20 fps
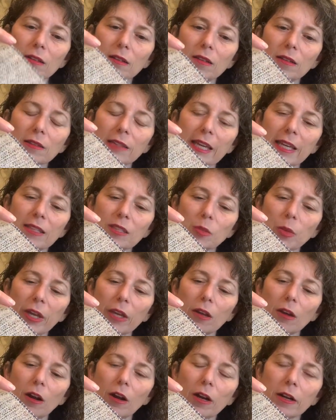lace
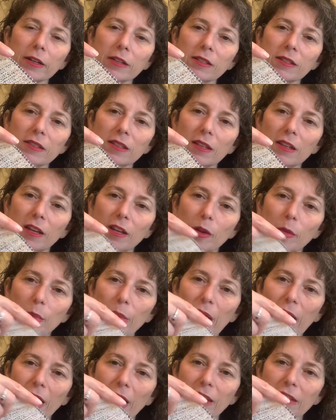weight yarns,
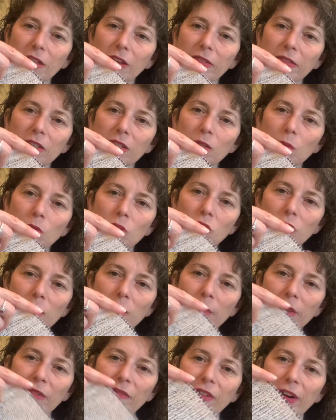but I thought this would just
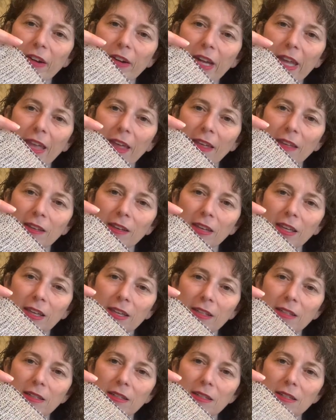be a very
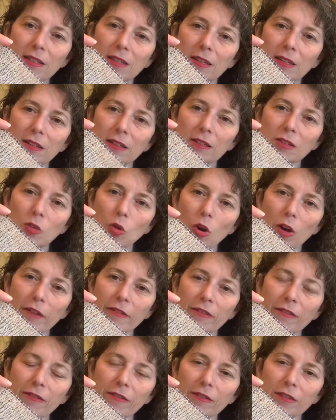elegant scarf
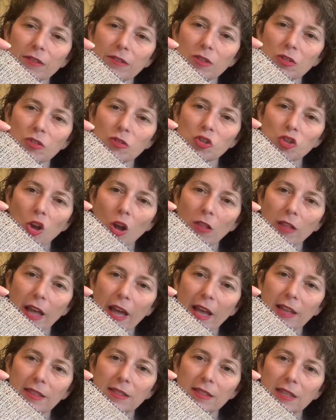
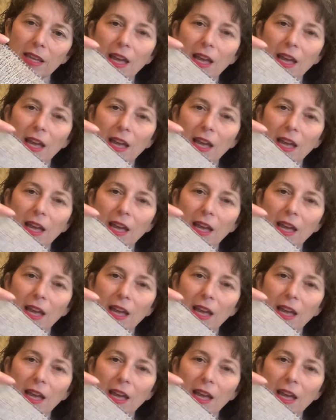shawlette.